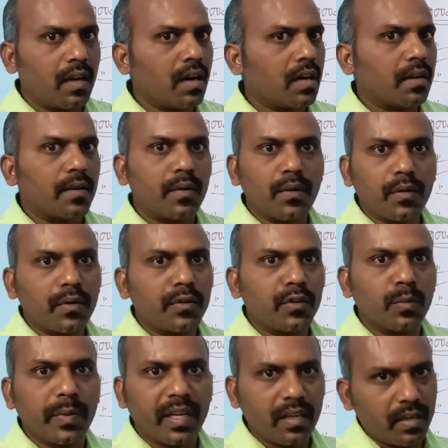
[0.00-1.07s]
or no,
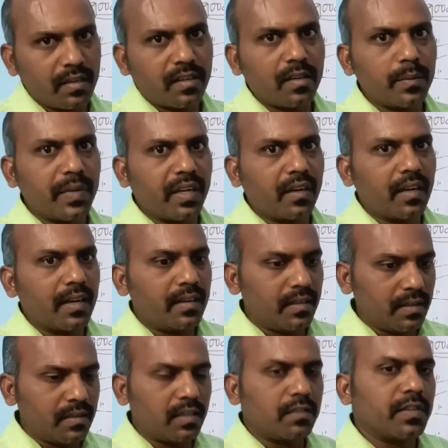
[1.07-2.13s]
you may not come in.
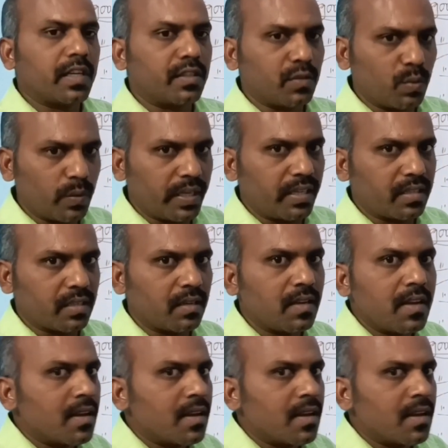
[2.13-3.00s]
Until that we have to wait.